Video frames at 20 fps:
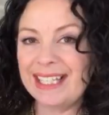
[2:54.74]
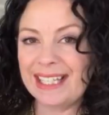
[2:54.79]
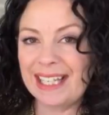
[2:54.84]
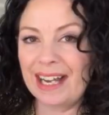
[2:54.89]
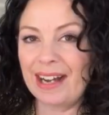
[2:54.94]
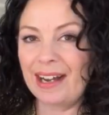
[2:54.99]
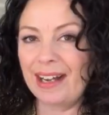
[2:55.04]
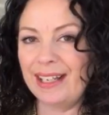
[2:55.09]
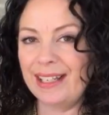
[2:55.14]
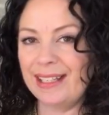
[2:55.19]

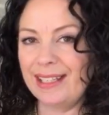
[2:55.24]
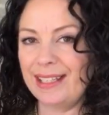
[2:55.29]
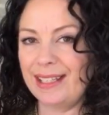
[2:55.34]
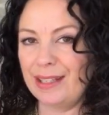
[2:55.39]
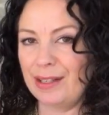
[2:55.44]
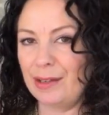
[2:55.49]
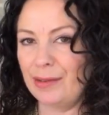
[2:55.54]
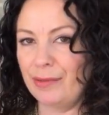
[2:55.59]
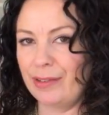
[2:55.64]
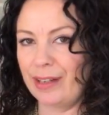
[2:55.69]
size
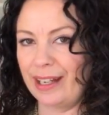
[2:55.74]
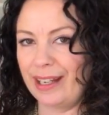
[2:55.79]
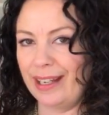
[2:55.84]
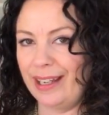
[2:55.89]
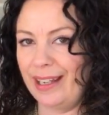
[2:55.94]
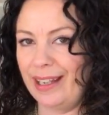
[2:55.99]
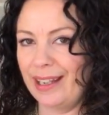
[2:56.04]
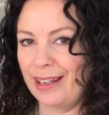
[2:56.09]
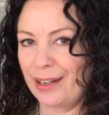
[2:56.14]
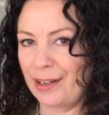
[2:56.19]

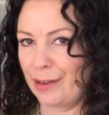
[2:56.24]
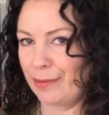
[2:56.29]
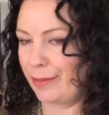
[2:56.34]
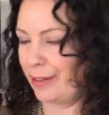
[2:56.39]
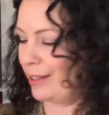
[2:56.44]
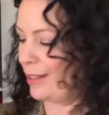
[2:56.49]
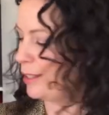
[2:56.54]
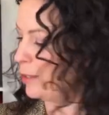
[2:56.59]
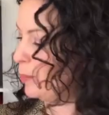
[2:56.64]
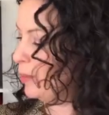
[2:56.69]
duvet
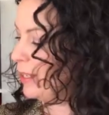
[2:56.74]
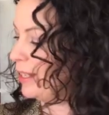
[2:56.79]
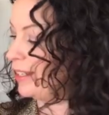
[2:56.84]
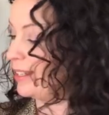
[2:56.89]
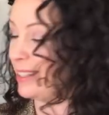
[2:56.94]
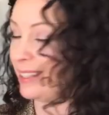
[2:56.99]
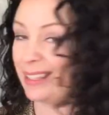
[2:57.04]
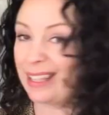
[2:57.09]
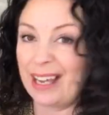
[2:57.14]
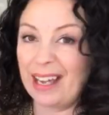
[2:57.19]
covers
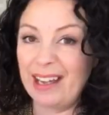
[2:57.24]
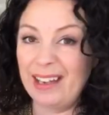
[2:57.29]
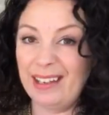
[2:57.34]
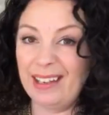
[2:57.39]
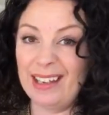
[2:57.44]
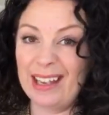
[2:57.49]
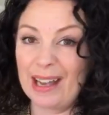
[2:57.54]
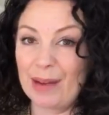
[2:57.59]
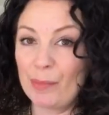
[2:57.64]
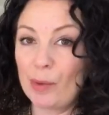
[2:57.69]
because
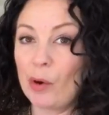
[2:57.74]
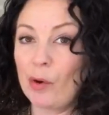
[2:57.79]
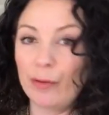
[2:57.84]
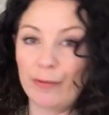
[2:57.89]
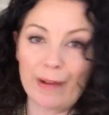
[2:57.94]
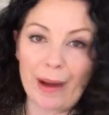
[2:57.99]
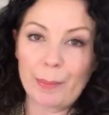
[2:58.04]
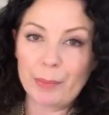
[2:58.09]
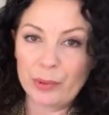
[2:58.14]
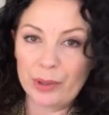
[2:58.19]
you get more
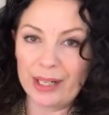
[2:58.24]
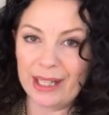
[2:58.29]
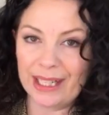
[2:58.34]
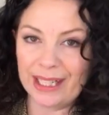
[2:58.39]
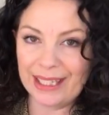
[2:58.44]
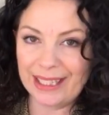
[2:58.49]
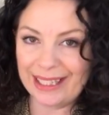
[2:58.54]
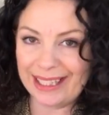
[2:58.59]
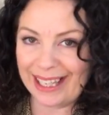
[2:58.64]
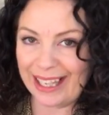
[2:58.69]

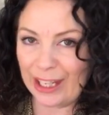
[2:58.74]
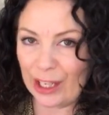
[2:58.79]
fabric, they're